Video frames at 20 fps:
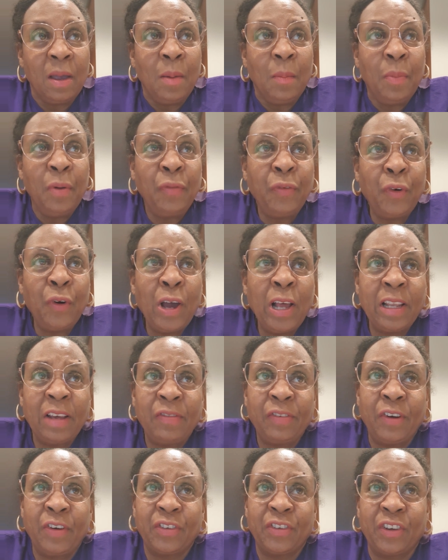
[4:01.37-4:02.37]
before I
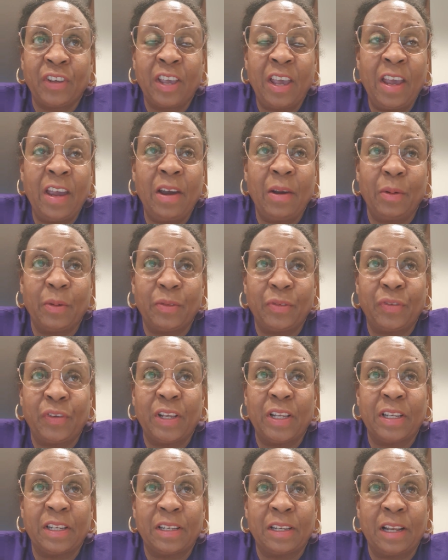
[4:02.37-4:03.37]
left urgent care, I was
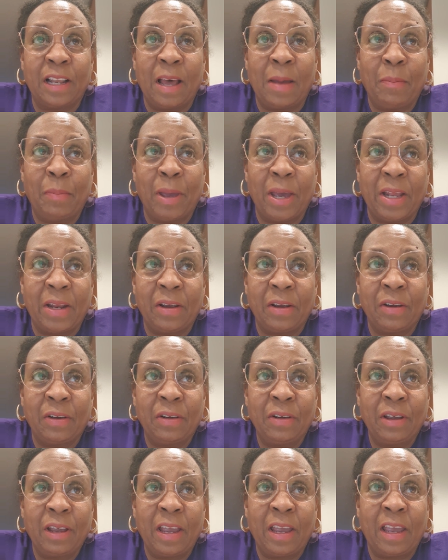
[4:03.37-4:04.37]
feeling a lot better,
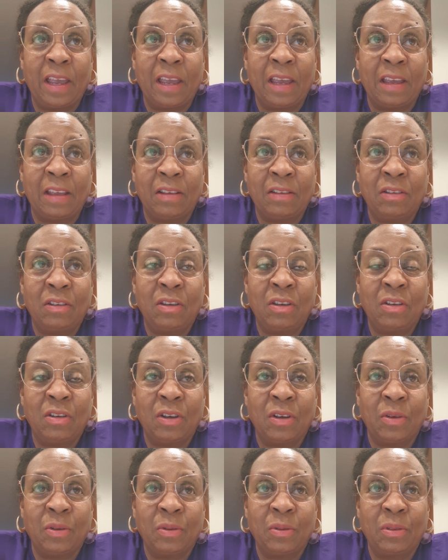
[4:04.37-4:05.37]
and
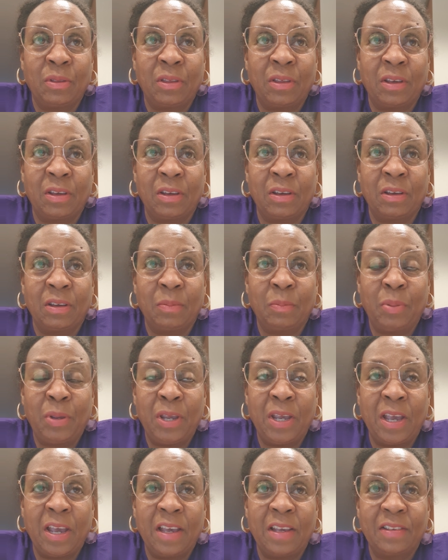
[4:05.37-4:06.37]
the
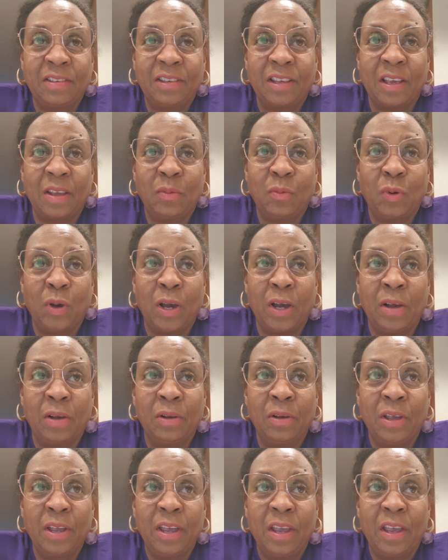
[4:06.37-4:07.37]
PA said, well,
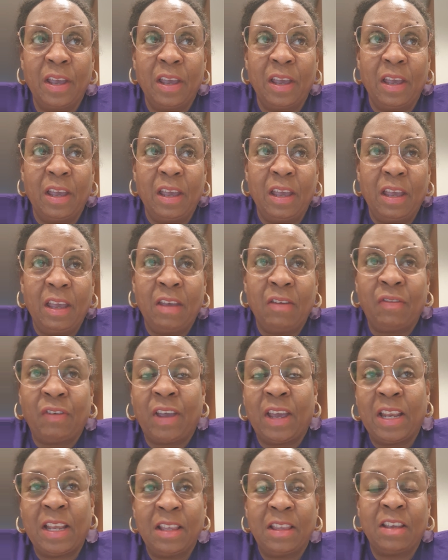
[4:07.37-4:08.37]
if
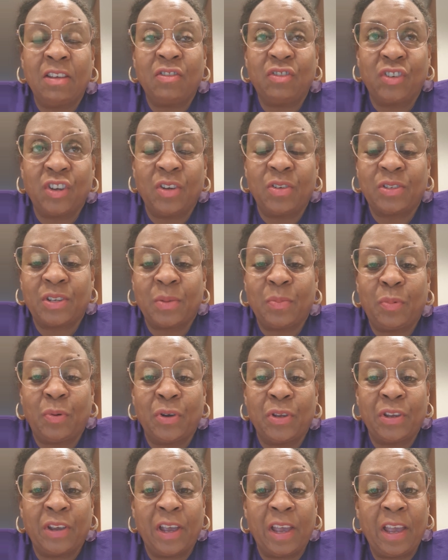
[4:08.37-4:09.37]
anything shows up
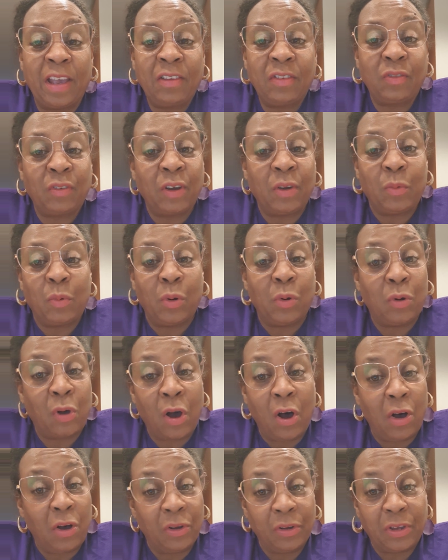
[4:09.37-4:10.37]
on your x-ray, we'll
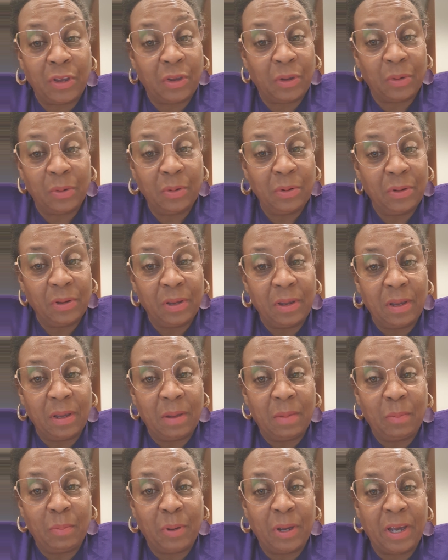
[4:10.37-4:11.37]
call you,
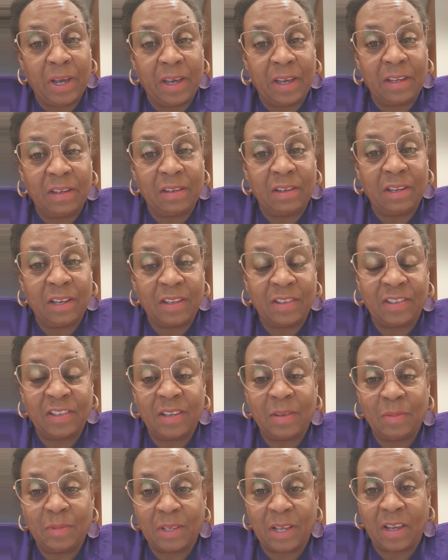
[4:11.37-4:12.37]
but it
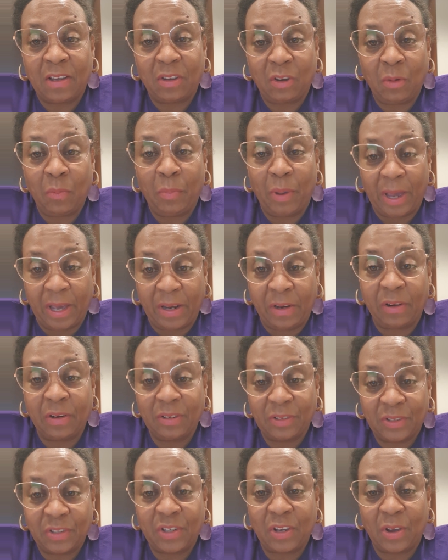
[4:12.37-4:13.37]
seems like you're better,
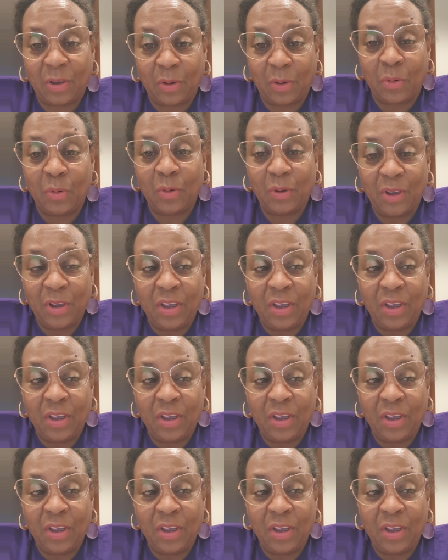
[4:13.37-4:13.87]
so